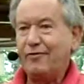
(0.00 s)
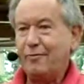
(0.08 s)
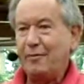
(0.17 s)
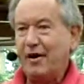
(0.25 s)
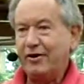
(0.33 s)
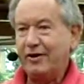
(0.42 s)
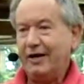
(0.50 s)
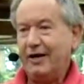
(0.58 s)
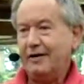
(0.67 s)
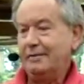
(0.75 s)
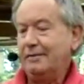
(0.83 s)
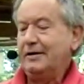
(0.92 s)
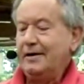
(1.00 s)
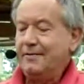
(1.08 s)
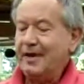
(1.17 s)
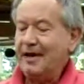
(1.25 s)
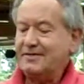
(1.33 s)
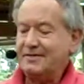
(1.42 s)
America.
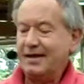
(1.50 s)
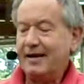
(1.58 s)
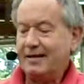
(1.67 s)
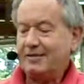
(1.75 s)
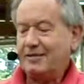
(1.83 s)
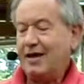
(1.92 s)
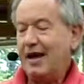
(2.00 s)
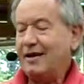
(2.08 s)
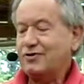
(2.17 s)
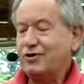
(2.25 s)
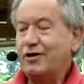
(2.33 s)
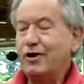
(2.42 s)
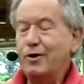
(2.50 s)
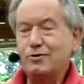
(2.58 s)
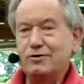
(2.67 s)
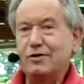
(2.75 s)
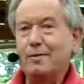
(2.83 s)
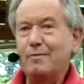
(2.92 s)
The Aztecs actually
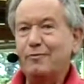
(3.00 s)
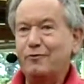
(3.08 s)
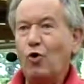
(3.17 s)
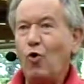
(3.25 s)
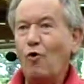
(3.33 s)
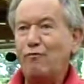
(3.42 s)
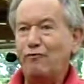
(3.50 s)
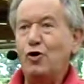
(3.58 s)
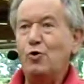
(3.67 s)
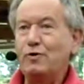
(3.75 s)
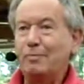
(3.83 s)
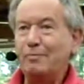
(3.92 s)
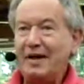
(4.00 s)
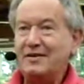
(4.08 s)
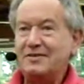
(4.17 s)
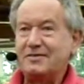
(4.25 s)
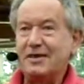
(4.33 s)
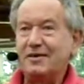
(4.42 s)
used them for food and
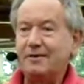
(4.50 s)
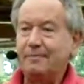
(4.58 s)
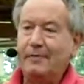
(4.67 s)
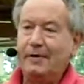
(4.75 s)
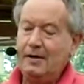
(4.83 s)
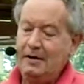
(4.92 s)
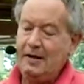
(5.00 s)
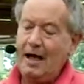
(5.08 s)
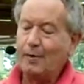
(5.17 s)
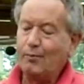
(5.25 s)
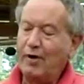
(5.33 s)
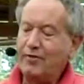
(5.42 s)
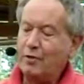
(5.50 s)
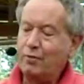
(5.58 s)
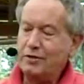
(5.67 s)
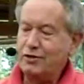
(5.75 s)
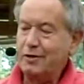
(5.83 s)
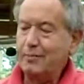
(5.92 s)
medicine. And when they were
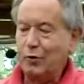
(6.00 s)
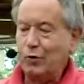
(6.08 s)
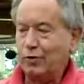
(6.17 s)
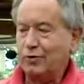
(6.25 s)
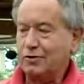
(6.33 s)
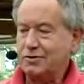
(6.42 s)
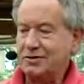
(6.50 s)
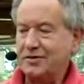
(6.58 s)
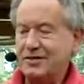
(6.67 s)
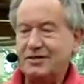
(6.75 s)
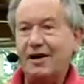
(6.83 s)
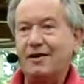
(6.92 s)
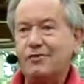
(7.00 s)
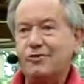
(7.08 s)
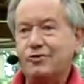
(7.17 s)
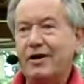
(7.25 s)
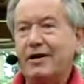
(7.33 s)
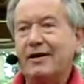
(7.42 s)
originally brought across to this
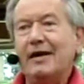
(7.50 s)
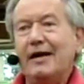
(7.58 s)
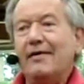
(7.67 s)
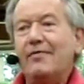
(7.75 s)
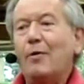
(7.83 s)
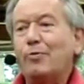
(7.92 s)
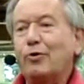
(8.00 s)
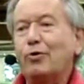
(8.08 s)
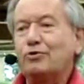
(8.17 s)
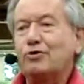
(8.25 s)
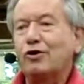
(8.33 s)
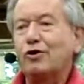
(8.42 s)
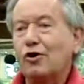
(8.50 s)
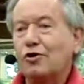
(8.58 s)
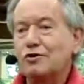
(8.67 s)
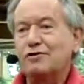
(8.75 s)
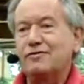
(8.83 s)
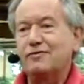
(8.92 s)
country, they were brought
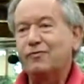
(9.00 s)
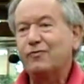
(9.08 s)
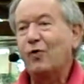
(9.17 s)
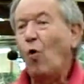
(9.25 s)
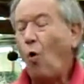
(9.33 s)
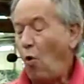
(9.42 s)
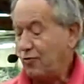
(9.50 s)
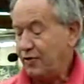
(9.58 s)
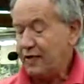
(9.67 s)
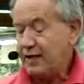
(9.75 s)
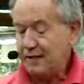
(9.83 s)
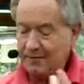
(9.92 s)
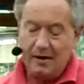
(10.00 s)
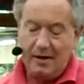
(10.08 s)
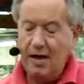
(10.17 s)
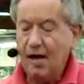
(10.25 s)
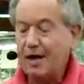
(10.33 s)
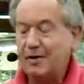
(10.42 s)
across for the
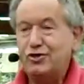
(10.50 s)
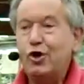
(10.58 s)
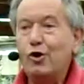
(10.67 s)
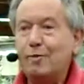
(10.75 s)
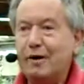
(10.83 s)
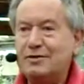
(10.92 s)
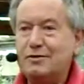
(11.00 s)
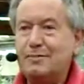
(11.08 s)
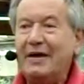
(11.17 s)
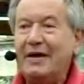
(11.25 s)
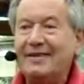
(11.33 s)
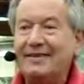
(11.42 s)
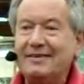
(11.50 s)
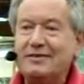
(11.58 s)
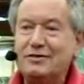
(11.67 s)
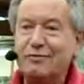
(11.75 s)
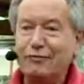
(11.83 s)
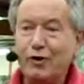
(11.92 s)
tuber to be eaten
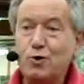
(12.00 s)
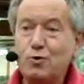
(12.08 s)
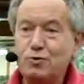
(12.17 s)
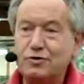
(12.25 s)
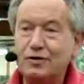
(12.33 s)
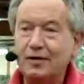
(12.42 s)
as a food.